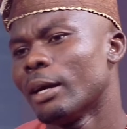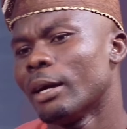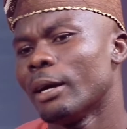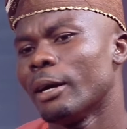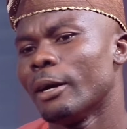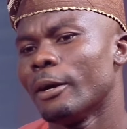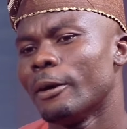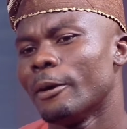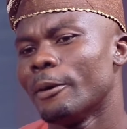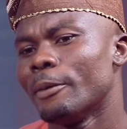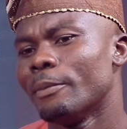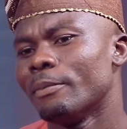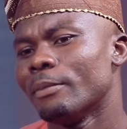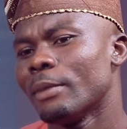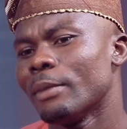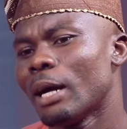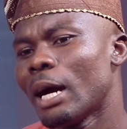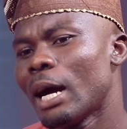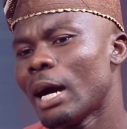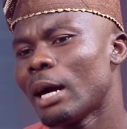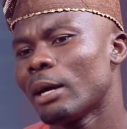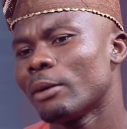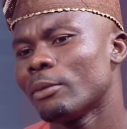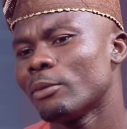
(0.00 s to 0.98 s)

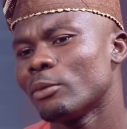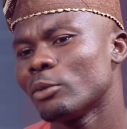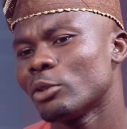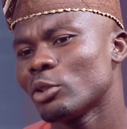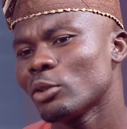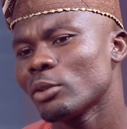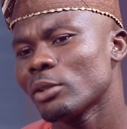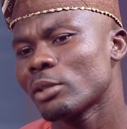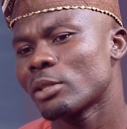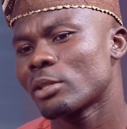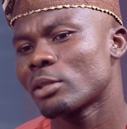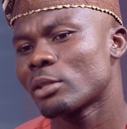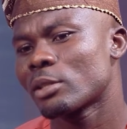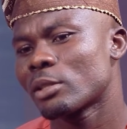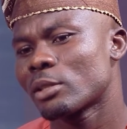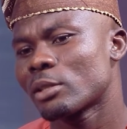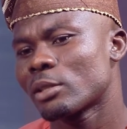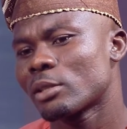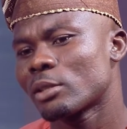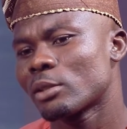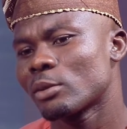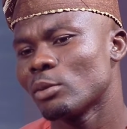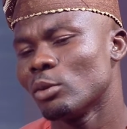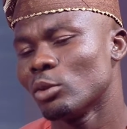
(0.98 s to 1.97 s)
I would
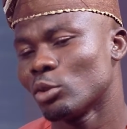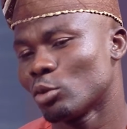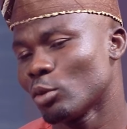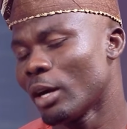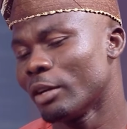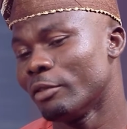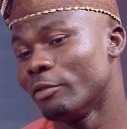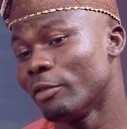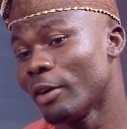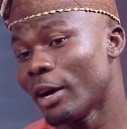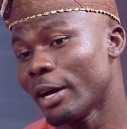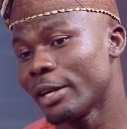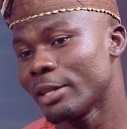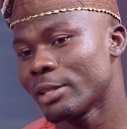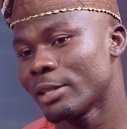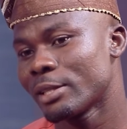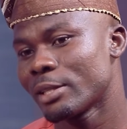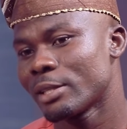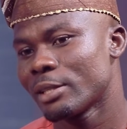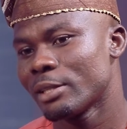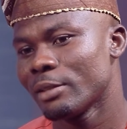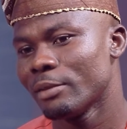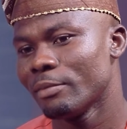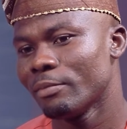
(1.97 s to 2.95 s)
just want to
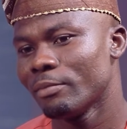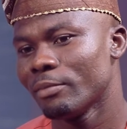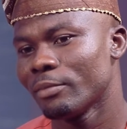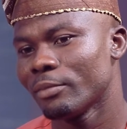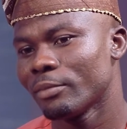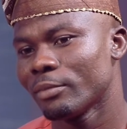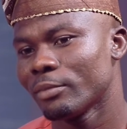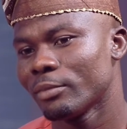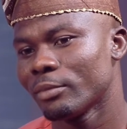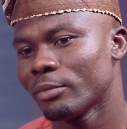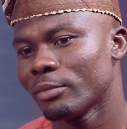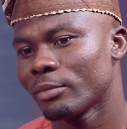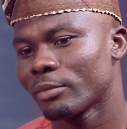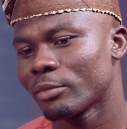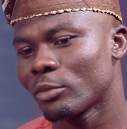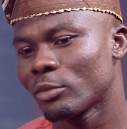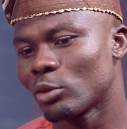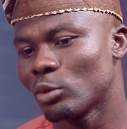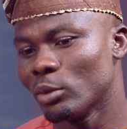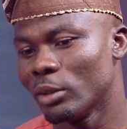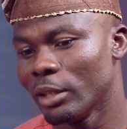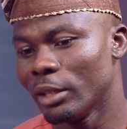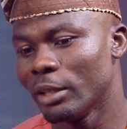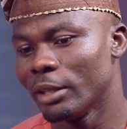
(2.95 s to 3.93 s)
advise
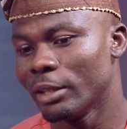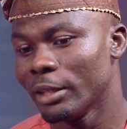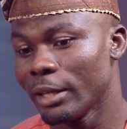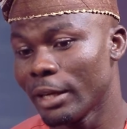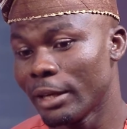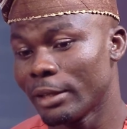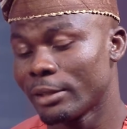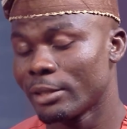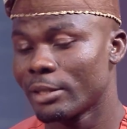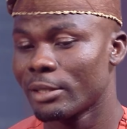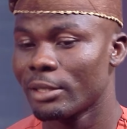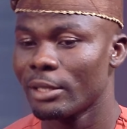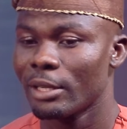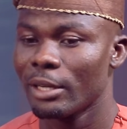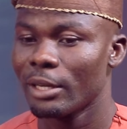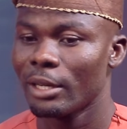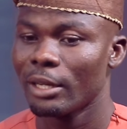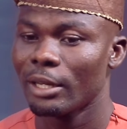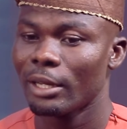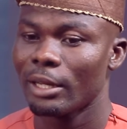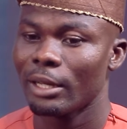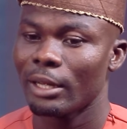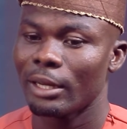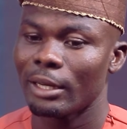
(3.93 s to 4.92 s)
today, yes,
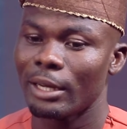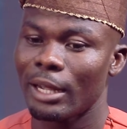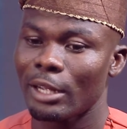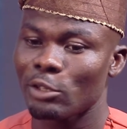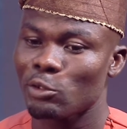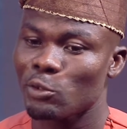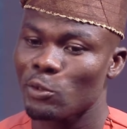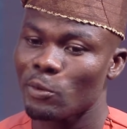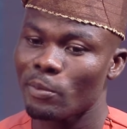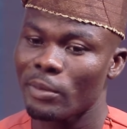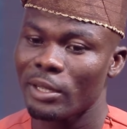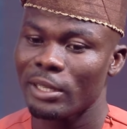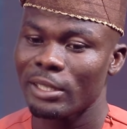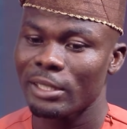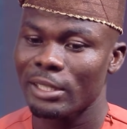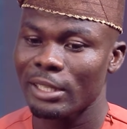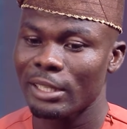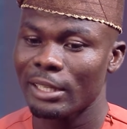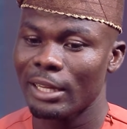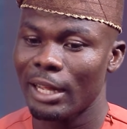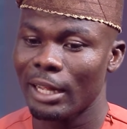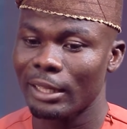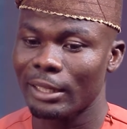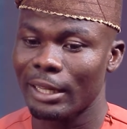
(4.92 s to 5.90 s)
there are so many
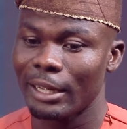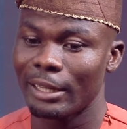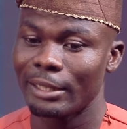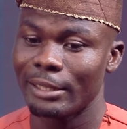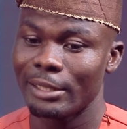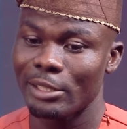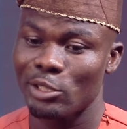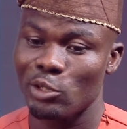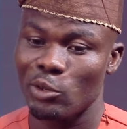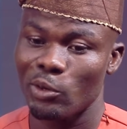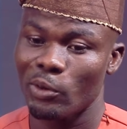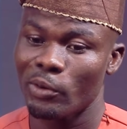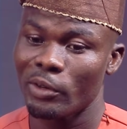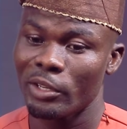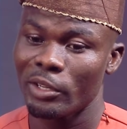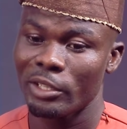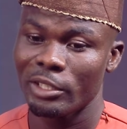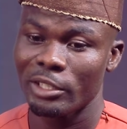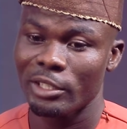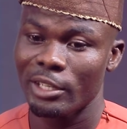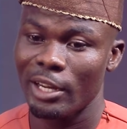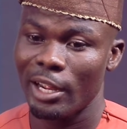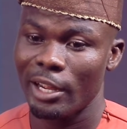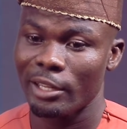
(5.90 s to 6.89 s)
things that can
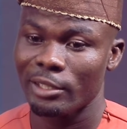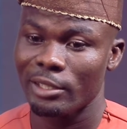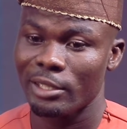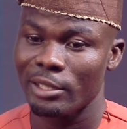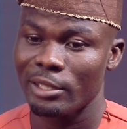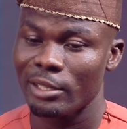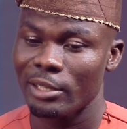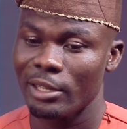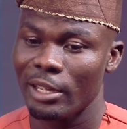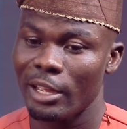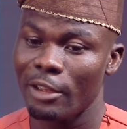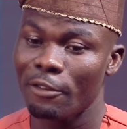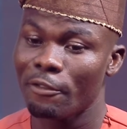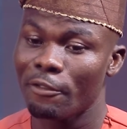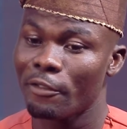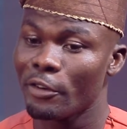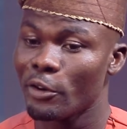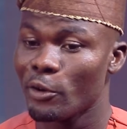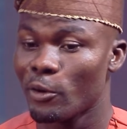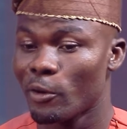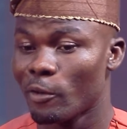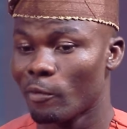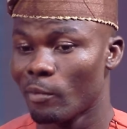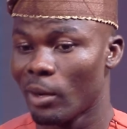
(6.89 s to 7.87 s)
discourage that
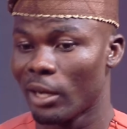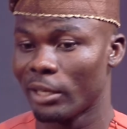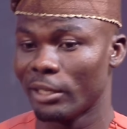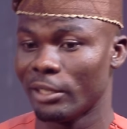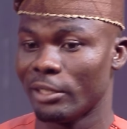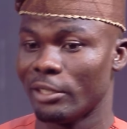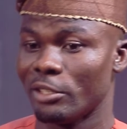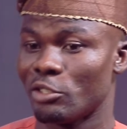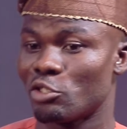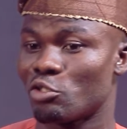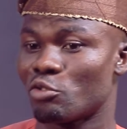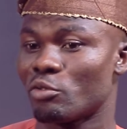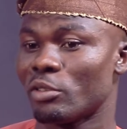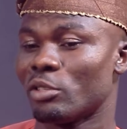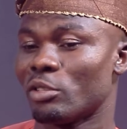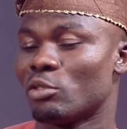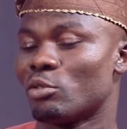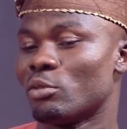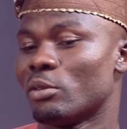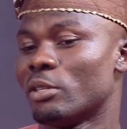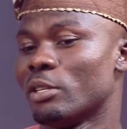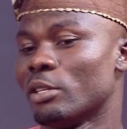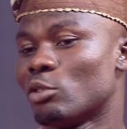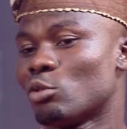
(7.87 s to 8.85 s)
every young man in the street
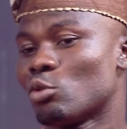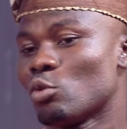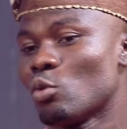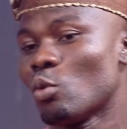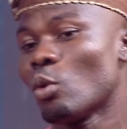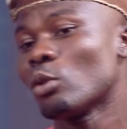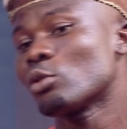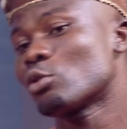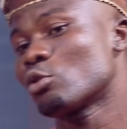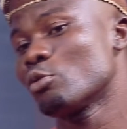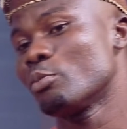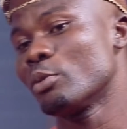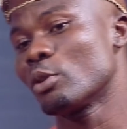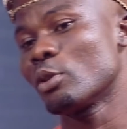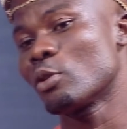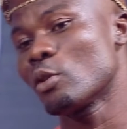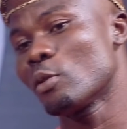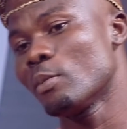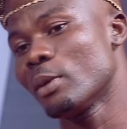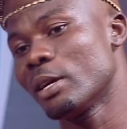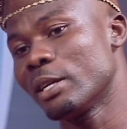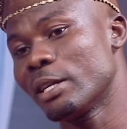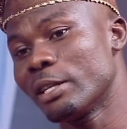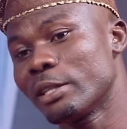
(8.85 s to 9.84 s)
today to want to
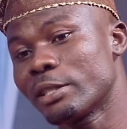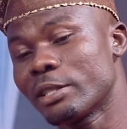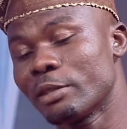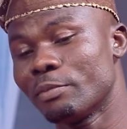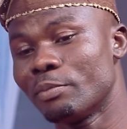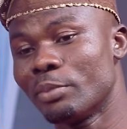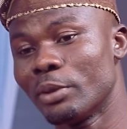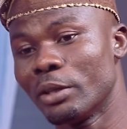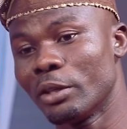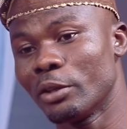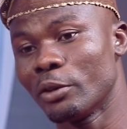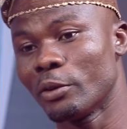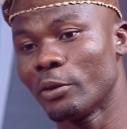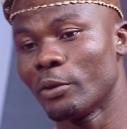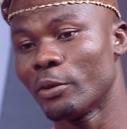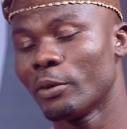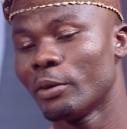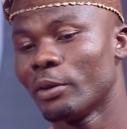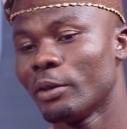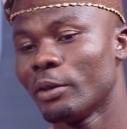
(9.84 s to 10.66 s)
become an entrepreneur.